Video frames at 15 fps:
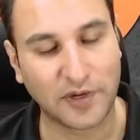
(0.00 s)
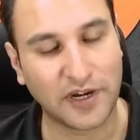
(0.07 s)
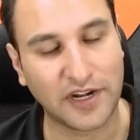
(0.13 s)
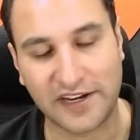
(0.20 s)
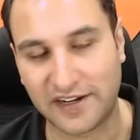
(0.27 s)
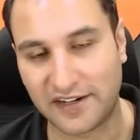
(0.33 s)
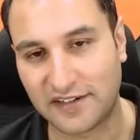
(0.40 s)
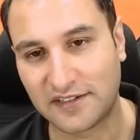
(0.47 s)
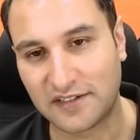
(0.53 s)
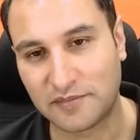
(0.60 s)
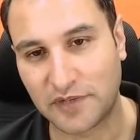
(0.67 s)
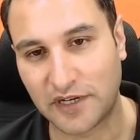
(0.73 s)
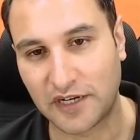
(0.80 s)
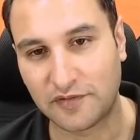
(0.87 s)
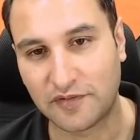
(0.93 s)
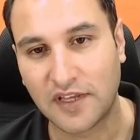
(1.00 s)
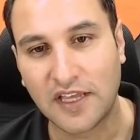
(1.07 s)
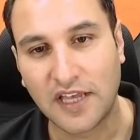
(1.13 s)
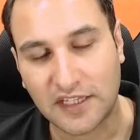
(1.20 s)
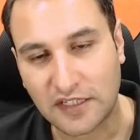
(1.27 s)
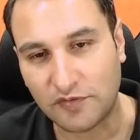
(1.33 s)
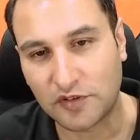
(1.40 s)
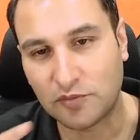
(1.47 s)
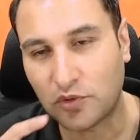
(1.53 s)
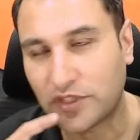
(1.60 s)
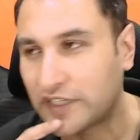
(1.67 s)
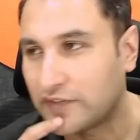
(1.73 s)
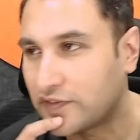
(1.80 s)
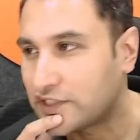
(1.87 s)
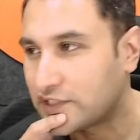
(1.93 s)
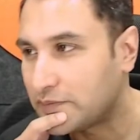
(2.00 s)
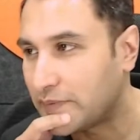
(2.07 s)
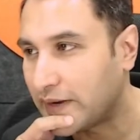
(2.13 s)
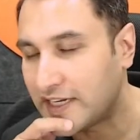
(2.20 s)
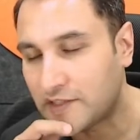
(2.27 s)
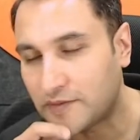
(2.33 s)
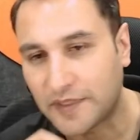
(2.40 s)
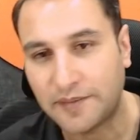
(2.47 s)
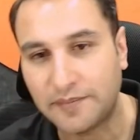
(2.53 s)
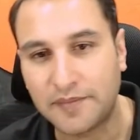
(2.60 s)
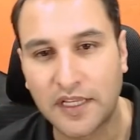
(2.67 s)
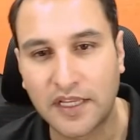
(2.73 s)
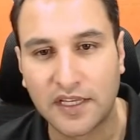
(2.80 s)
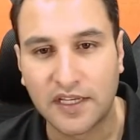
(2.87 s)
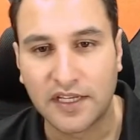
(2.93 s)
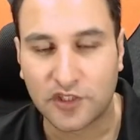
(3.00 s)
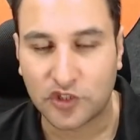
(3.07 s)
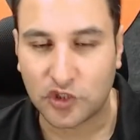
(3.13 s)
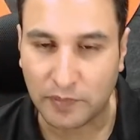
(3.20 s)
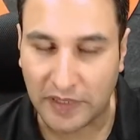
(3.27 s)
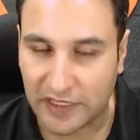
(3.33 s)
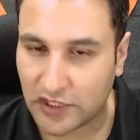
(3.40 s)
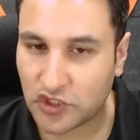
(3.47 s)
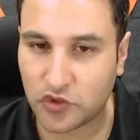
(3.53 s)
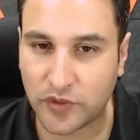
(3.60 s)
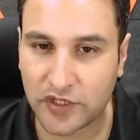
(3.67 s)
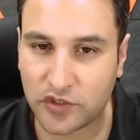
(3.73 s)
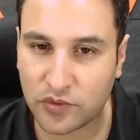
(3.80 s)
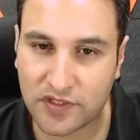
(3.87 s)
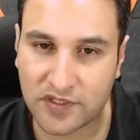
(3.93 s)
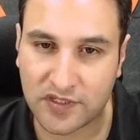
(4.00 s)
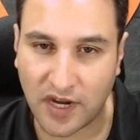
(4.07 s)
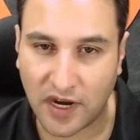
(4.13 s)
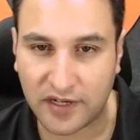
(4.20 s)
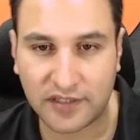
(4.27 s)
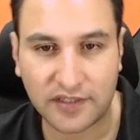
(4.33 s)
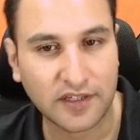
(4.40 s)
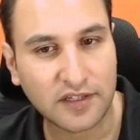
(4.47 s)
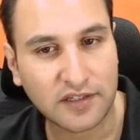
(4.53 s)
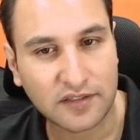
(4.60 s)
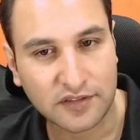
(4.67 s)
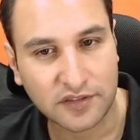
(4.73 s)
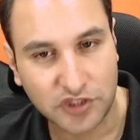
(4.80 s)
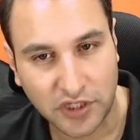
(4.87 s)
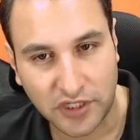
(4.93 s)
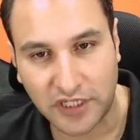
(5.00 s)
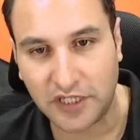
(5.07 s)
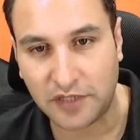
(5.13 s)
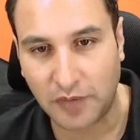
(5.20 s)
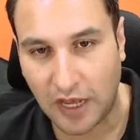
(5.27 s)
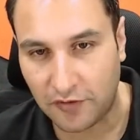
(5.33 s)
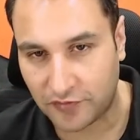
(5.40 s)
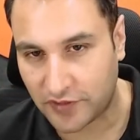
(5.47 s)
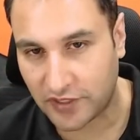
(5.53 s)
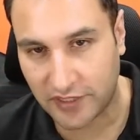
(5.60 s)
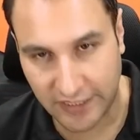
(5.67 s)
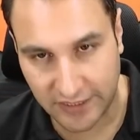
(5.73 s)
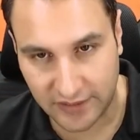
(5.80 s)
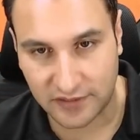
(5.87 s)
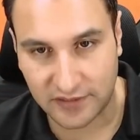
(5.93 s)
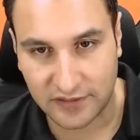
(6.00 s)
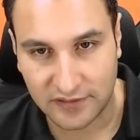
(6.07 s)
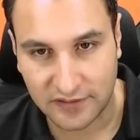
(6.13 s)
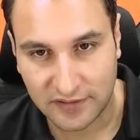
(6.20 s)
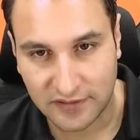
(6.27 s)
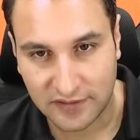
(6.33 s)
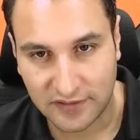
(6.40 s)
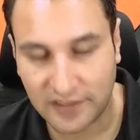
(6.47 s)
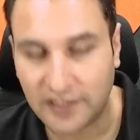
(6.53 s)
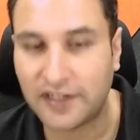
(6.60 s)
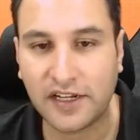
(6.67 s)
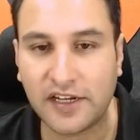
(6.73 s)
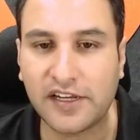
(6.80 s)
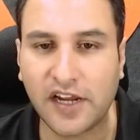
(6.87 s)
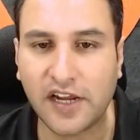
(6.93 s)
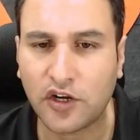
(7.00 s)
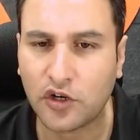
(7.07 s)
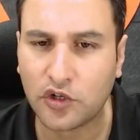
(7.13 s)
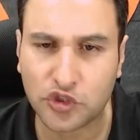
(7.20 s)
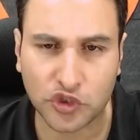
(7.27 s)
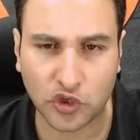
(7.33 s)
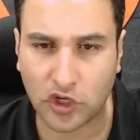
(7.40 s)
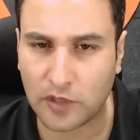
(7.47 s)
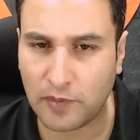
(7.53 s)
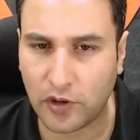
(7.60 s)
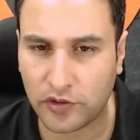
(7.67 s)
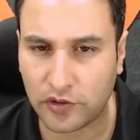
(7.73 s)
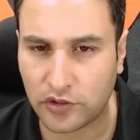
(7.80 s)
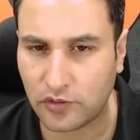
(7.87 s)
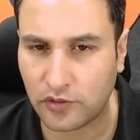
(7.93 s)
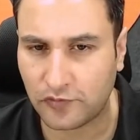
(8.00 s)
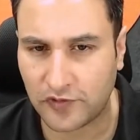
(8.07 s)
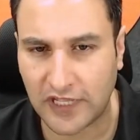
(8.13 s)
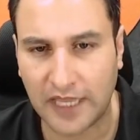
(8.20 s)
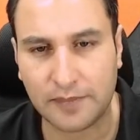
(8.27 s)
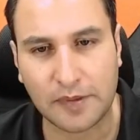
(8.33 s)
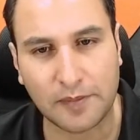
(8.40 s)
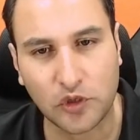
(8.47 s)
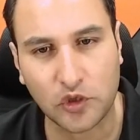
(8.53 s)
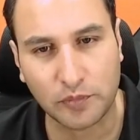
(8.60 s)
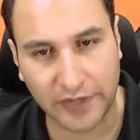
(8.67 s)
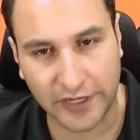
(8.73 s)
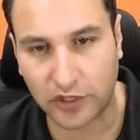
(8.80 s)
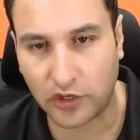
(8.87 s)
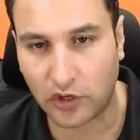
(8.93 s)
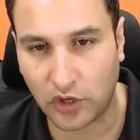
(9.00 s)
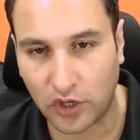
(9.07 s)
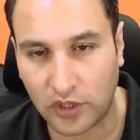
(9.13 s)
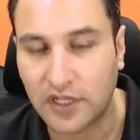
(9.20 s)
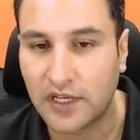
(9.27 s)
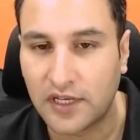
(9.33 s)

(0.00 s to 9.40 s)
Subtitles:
Brilliant. So one more thing which reminds me, so many students who start their journey after 10th, they really are not sure about, you know, will I be able to make it or not?